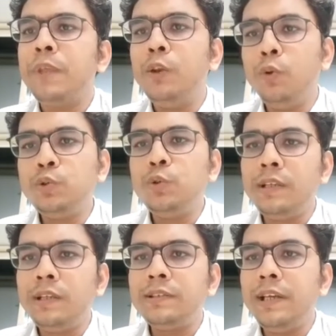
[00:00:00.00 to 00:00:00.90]
Low
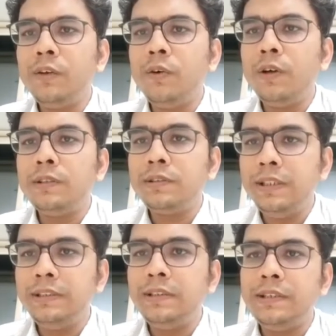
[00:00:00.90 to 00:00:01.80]
sugars can cause
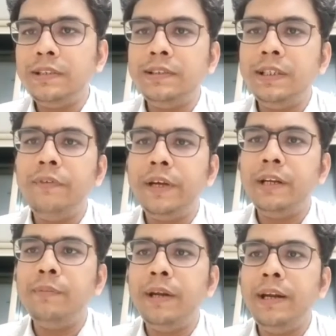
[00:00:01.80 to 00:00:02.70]
seizures and
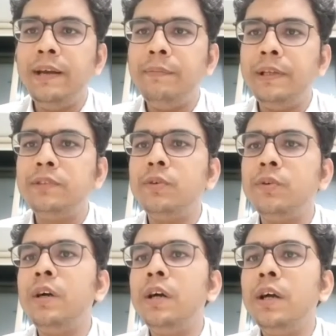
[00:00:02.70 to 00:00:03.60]
significant brain damage.
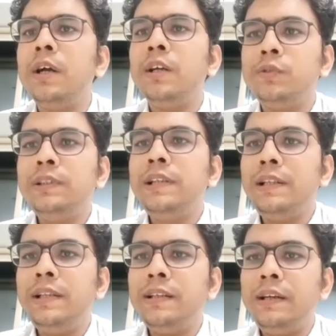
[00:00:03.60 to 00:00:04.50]
So these are
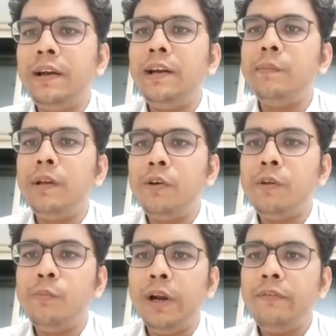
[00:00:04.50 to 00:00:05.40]
the other treatable
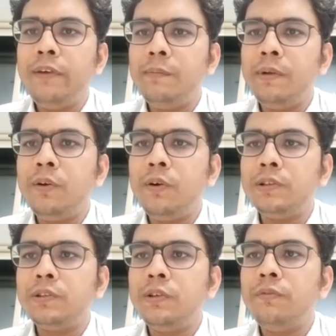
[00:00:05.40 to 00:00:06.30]
or modifiable
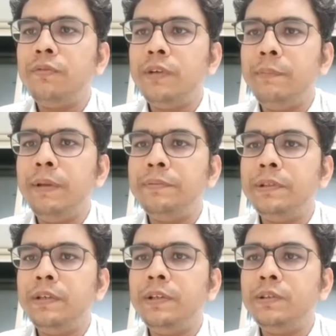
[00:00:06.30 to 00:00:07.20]
causes of
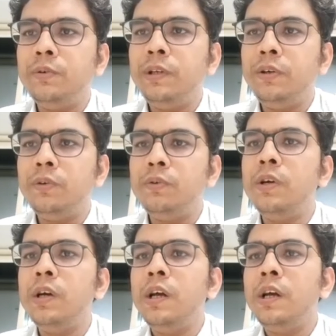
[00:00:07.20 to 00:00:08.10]
epilepsy which you need
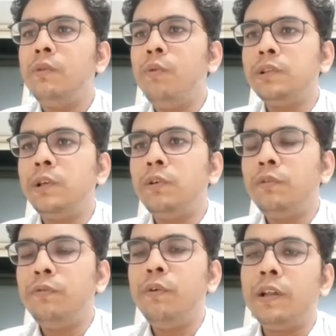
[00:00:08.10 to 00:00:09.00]
to watch out
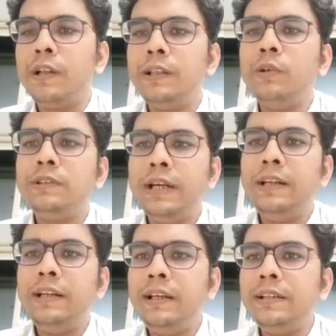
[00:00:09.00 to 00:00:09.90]
for. Now, the
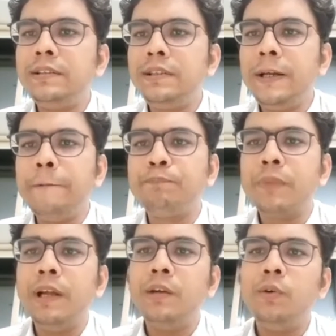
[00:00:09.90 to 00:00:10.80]
second thing is as
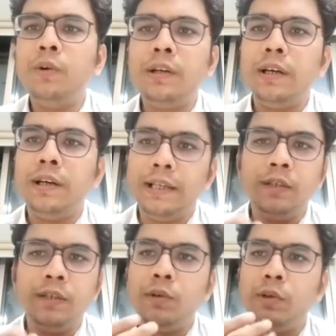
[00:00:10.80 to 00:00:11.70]
I told
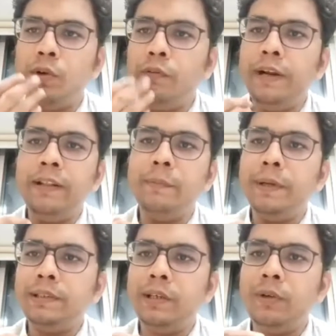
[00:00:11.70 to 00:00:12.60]
you, don't feed the
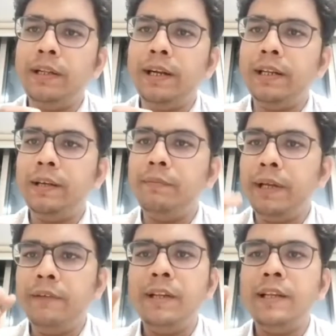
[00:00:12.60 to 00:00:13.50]
patient during that time.
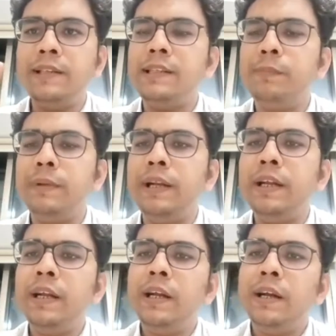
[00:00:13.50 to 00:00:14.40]
Give the nasal
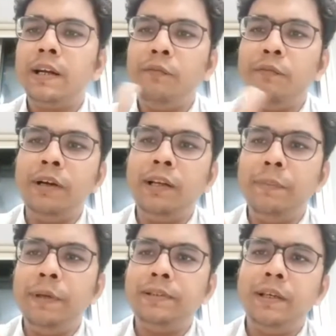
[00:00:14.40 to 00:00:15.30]
spray, comfort the
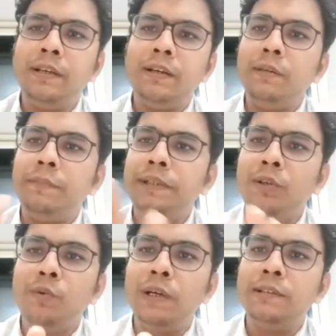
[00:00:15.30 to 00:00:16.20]
patient, turn the
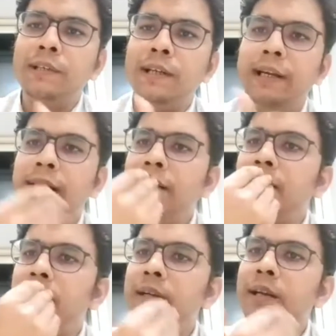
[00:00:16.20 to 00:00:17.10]
patient to one side, let
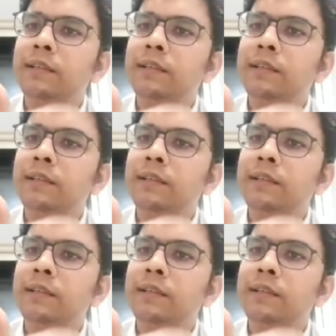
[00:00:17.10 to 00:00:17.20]
the